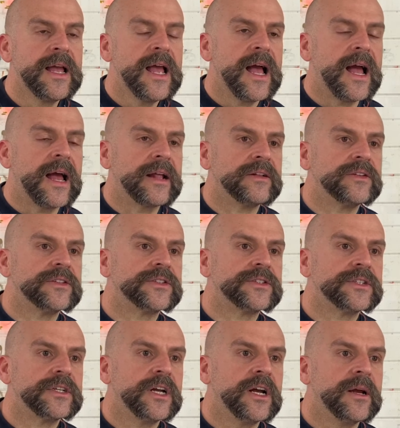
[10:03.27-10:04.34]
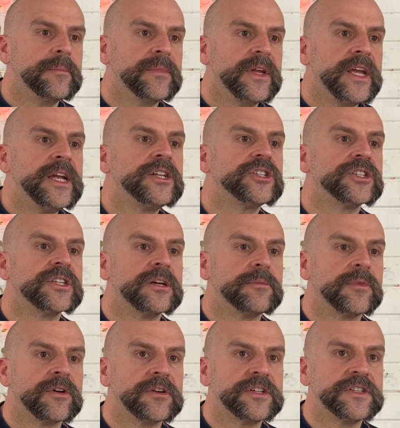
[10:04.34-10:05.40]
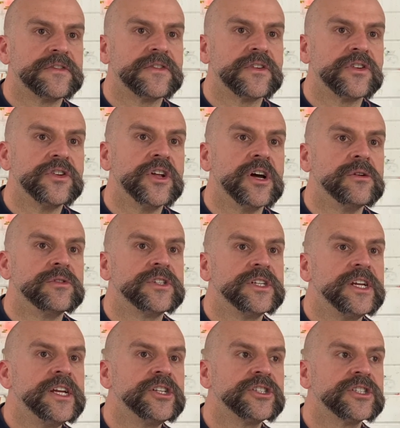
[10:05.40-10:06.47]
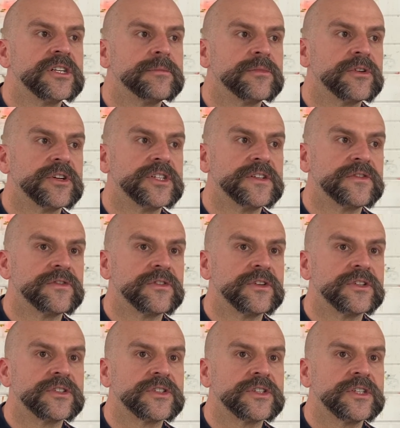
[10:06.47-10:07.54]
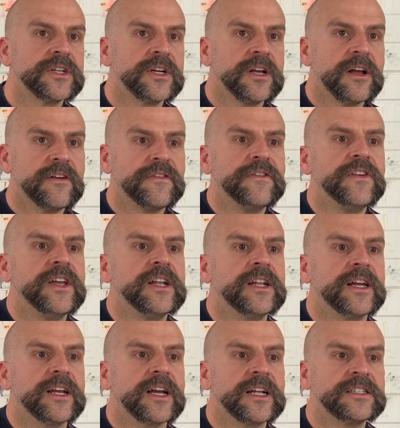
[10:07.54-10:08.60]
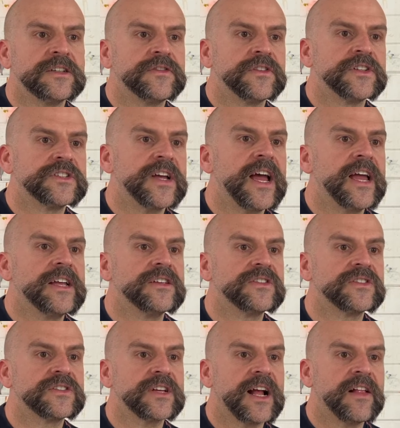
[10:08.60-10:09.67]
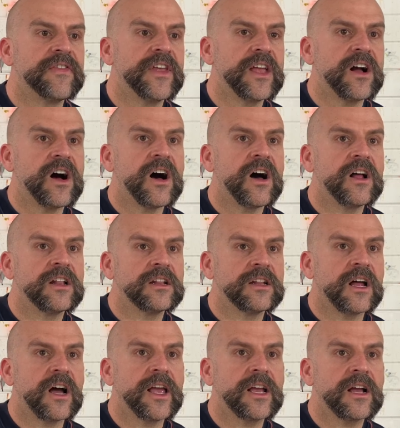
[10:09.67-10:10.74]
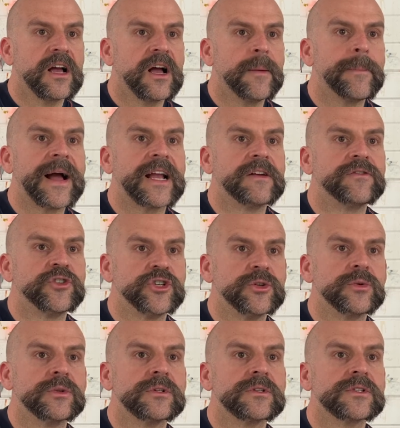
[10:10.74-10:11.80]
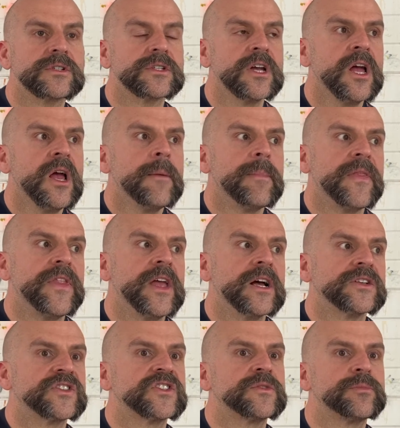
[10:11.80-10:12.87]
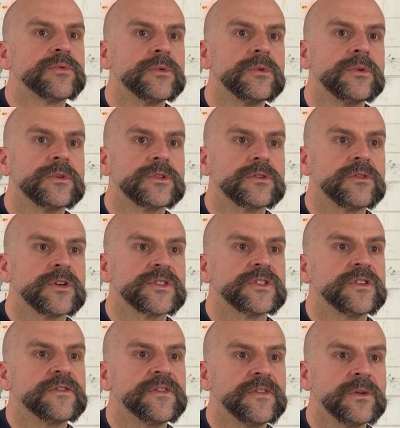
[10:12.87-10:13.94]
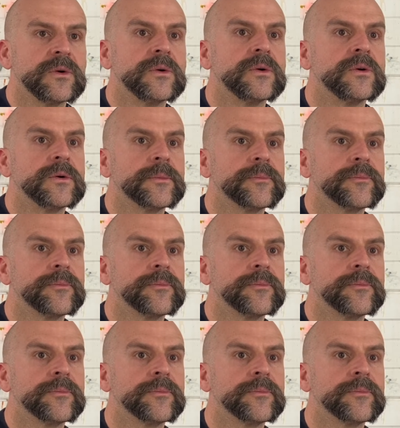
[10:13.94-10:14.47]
and each of them are a different note, each of them are a different feeling, a different taste, and they are like a bag of jewels, but they are sprawled across the floor.